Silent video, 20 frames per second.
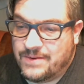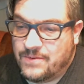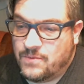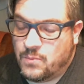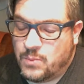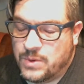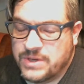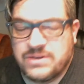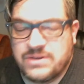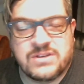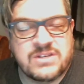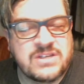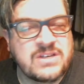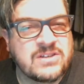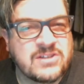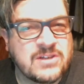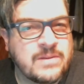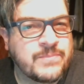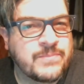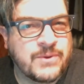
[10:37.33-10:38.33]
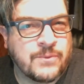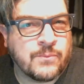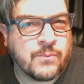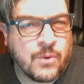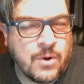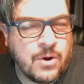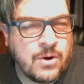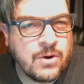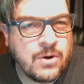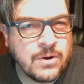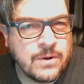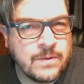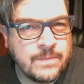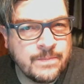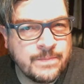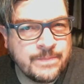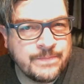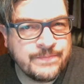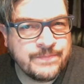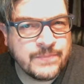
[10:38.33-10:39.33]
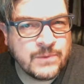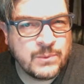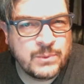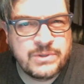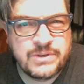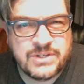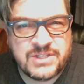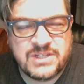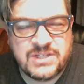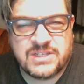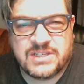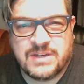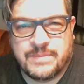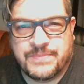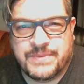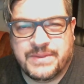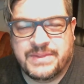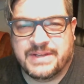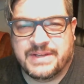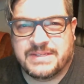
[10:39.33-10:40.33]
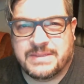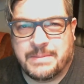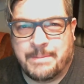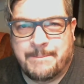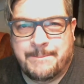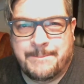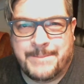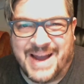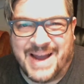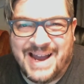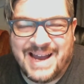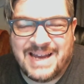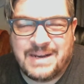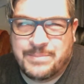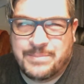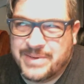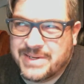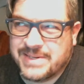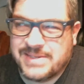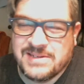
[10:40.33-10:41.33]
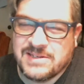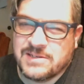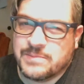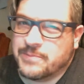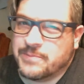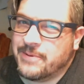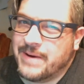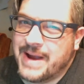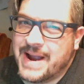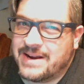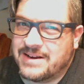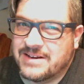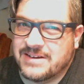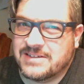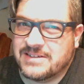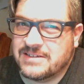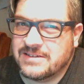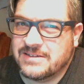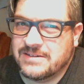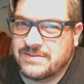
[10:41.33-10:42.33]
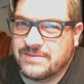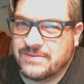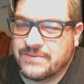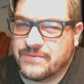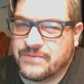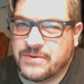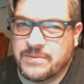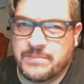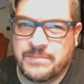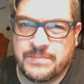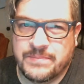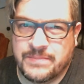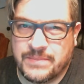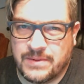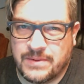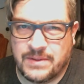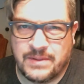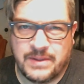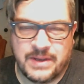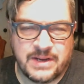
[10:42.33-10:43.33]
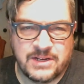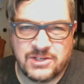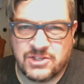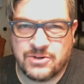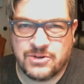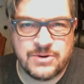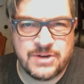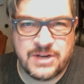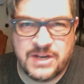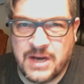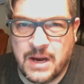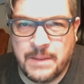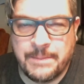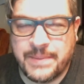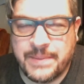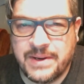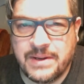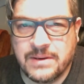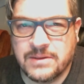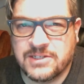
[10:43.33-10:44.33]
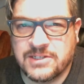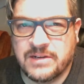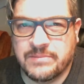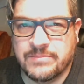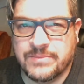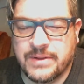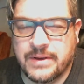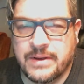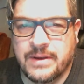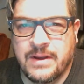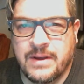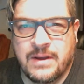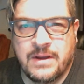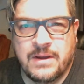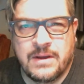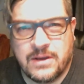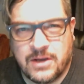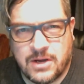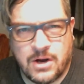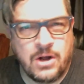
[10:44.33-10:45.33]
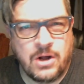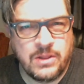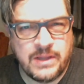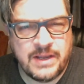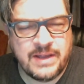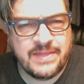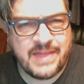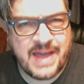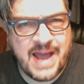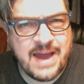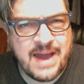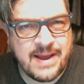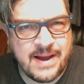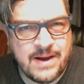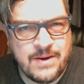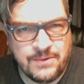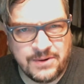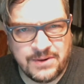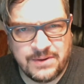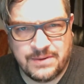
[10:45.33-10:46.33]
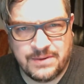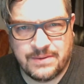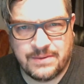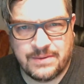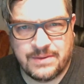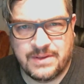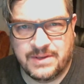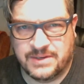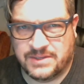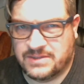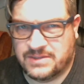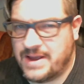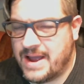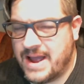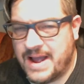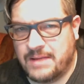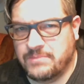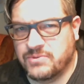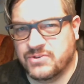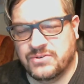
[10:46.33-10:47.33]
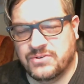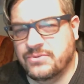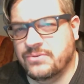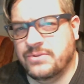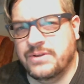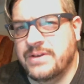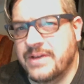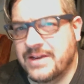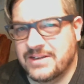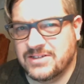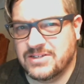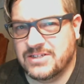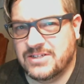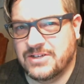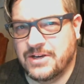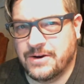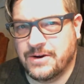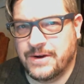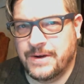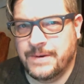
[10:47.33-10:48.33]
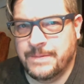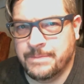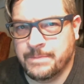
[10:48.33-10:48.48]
when you see something wrong, when you see something that's a bad business practice from like a certain company or something, calling that out is absolutely necessary.